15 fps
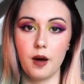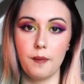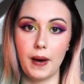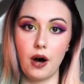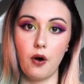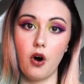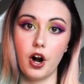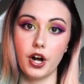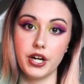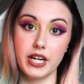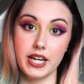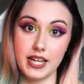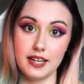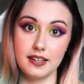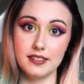about our
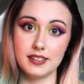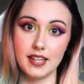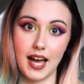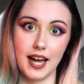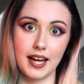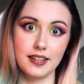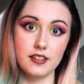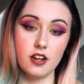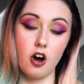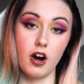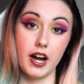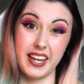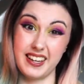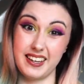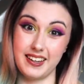needs and our
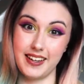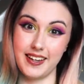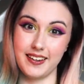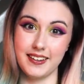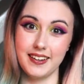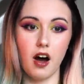healing.